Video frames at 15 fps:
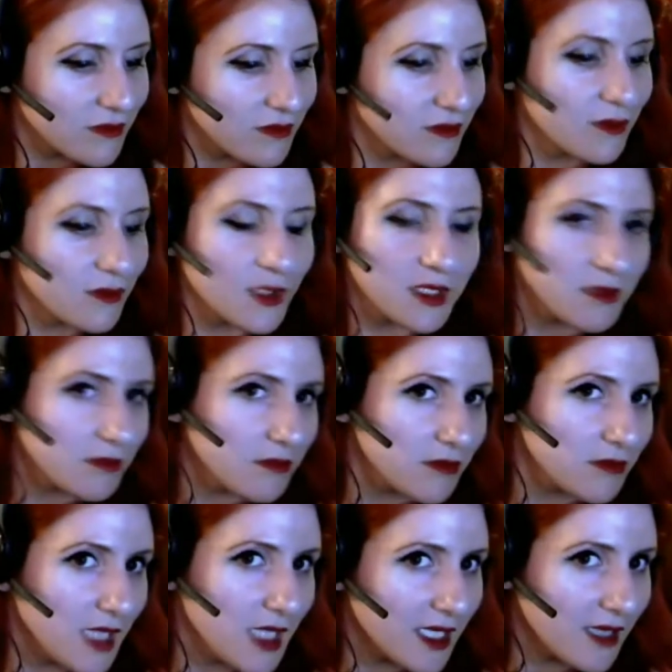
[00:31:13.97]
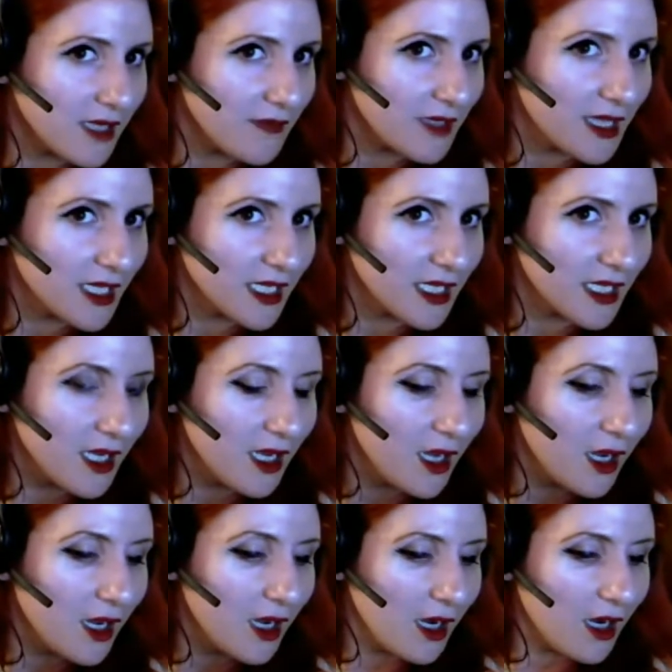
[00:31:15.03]
But yeah, give it a think.
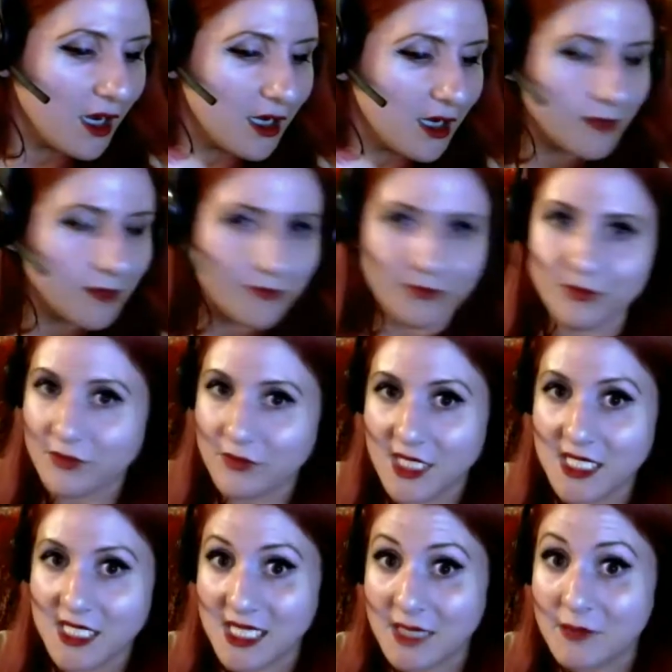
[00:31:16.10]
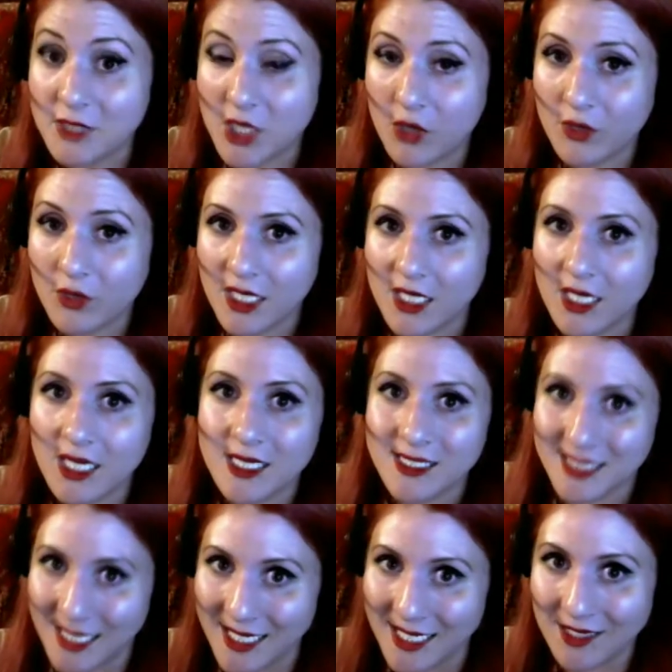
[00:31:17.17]
Same token,
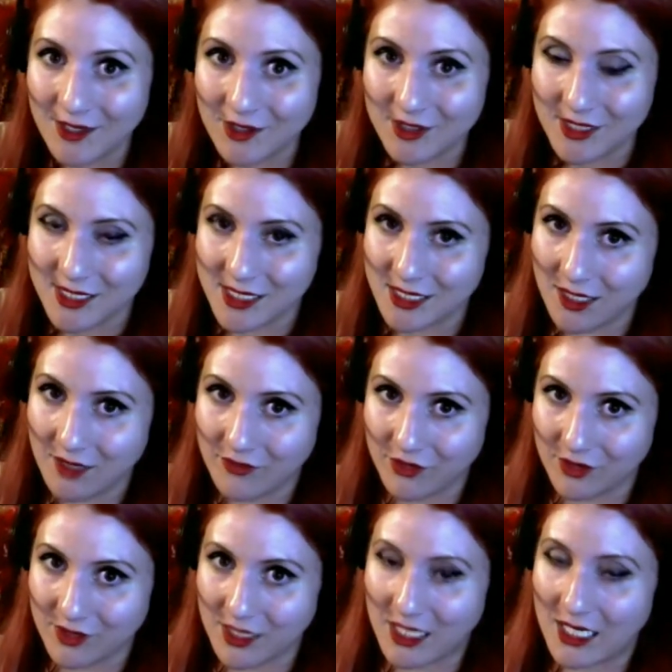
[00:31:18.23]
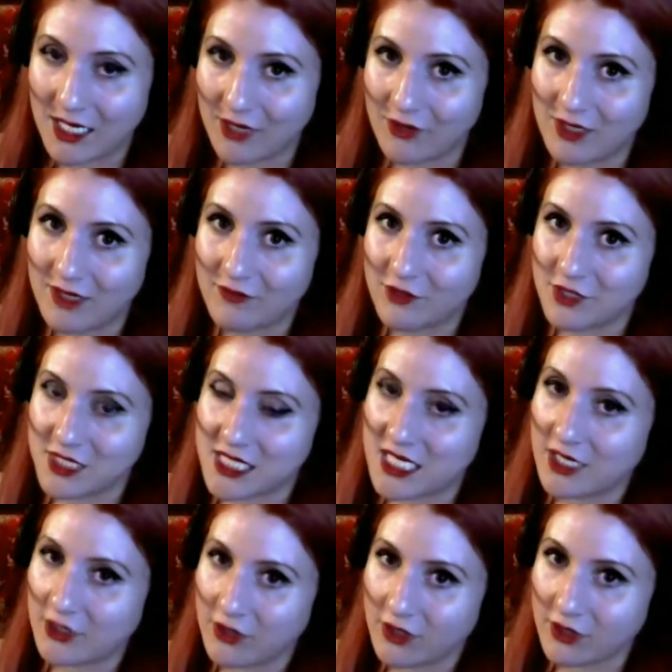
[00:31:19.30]
take a look at Sovereign. The higher levels
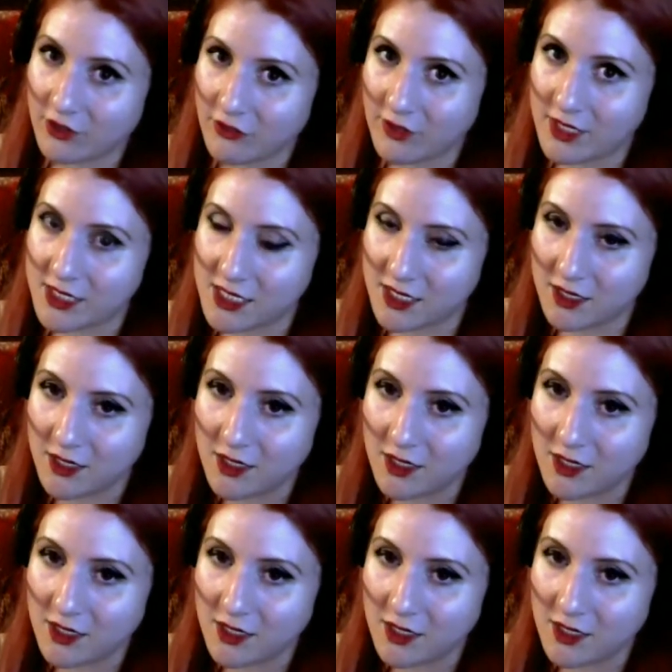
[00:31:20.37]
there are crazy.